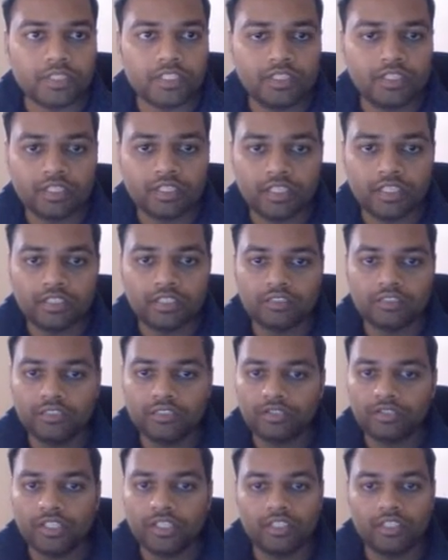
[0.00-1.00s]
and again
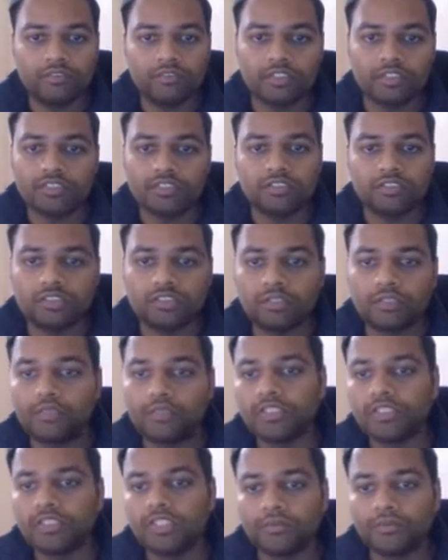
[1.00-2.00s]
you can give the
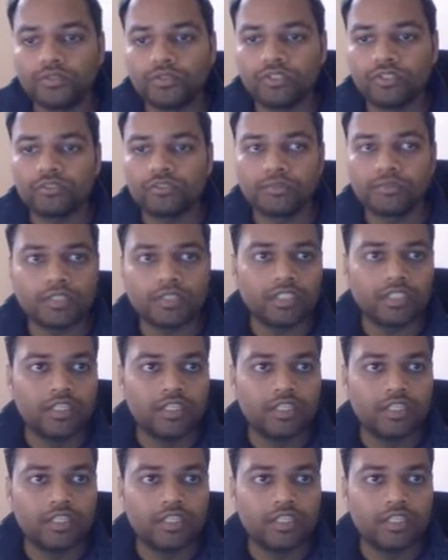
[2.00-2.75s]
similar shape to your website